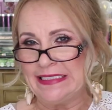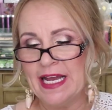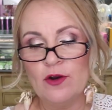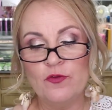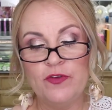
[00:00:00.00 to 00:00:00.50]

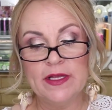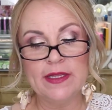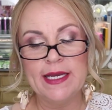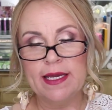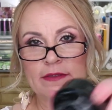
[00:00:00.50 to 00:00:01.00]
I don't feel
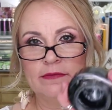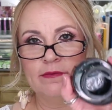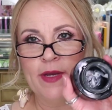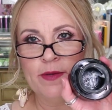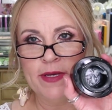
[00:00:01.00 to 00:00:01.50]
like it
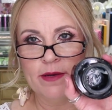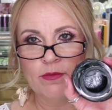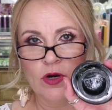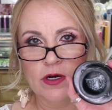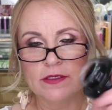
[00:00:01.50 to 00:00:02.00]
made me
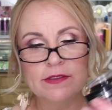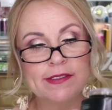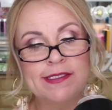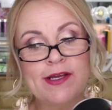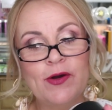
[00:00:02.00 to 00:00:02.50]
immortal.
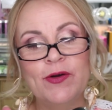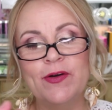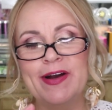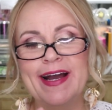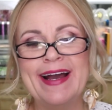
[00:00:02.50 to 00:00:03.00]
So
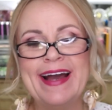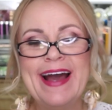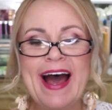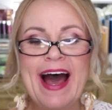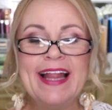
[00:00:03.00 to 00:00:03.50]

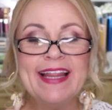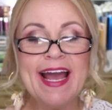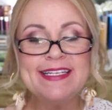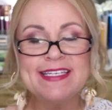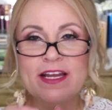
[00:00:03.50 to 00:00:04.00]
I
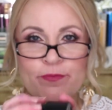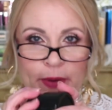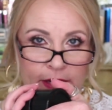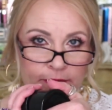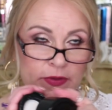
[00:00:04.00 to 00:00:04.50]
liked it,
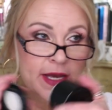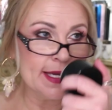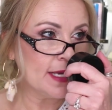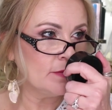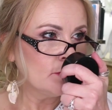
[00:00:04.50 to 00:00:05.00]
but
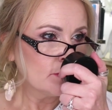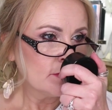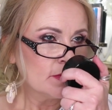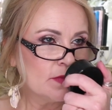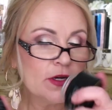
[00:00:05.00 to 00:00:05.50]
again,
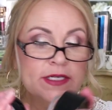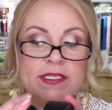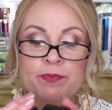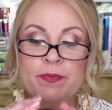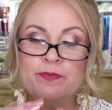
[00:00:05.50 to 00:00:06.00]
there is
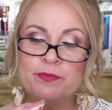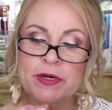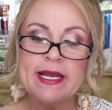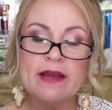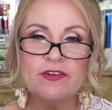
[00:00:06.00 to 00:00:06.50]
a
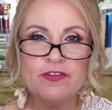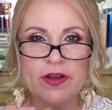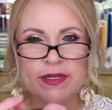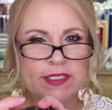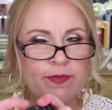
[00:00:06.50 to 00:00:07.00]
pretty heavy
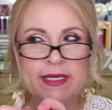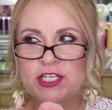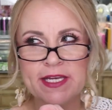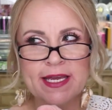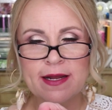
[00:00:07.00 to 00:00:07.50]
fragrance.
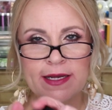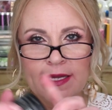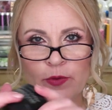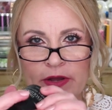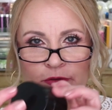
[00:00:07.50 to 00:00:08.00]
Missha cannot get
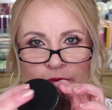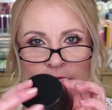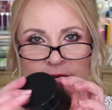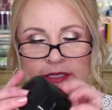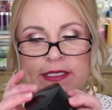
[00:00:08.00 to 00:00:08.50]
away from
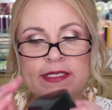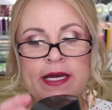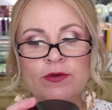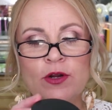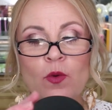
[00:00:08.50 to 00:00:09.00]
fragrances. I
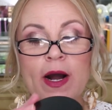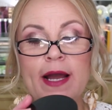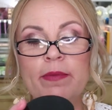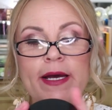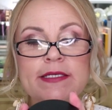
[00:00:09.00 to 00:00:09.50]
don't know
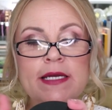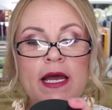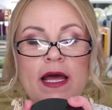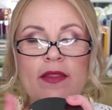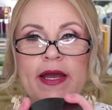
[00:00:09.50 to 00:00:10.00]
why, but
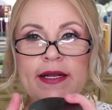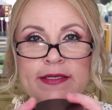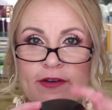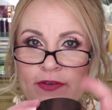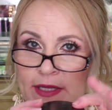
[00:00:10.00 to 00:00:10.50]
they
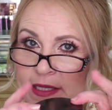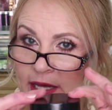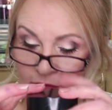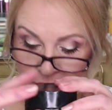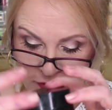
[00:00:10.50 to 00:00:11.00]
definitely
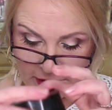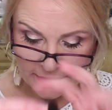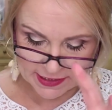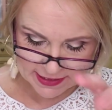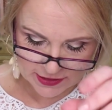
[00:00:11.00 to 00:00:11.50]
love their
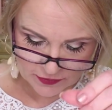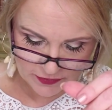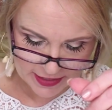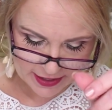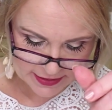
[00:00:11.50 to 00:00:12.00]
fragrances over
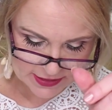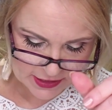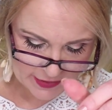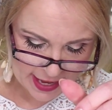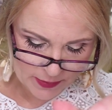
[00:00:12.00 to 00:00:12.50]
there.
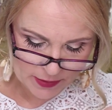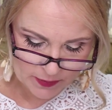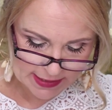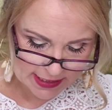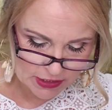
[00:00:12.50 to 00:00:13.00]
So that one
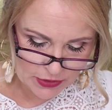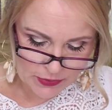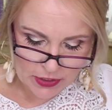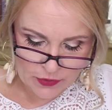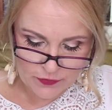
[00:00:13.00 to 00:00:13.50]
was a
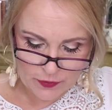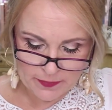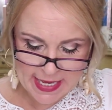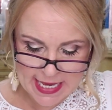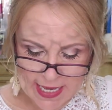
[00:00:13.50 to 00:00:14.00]
no-go for
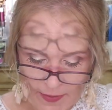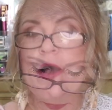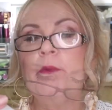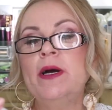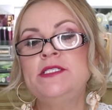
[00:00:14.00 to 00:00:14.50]
me.
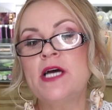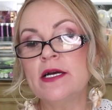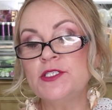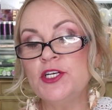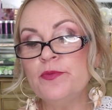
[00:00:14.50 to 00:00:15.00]
From
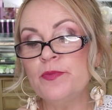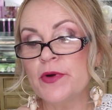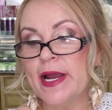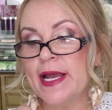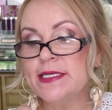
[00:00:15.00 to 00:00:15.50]
Dr.
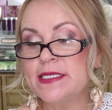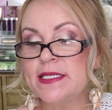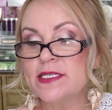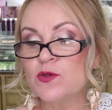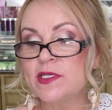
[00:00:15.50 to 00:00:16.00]
Brandt,
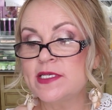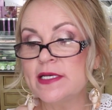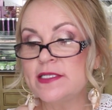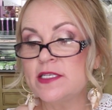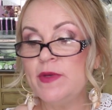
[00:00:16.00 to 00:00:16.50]
this was
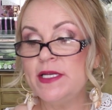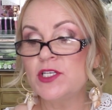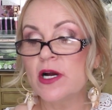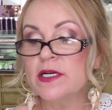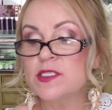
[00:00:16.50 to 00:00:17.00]
sent to me,
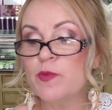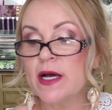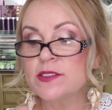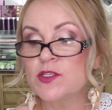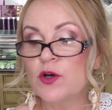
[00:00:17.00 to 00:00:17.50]
Dark
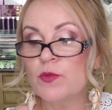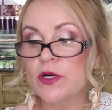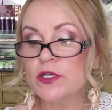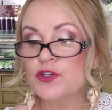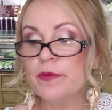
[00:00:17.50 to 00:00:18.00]
Spots No
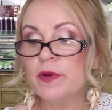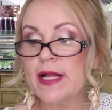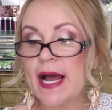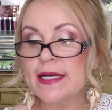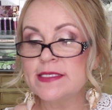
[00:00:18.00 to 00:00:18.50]
More Triple
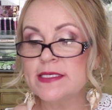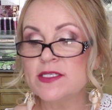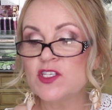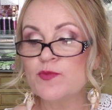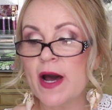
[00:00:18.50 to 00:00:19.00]
Acid
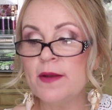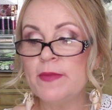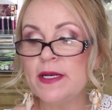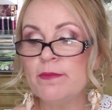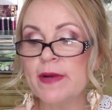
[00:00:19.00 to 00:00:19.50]
Spot
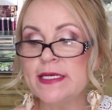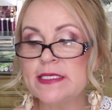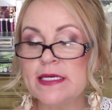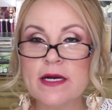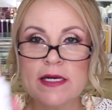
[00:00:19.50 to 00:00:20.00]

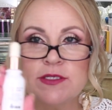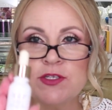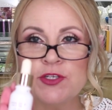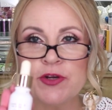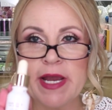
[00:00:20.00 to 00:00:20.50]
Minimizing
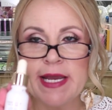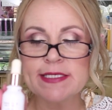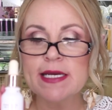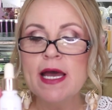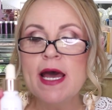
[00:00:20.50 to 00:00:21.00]
Concentrate.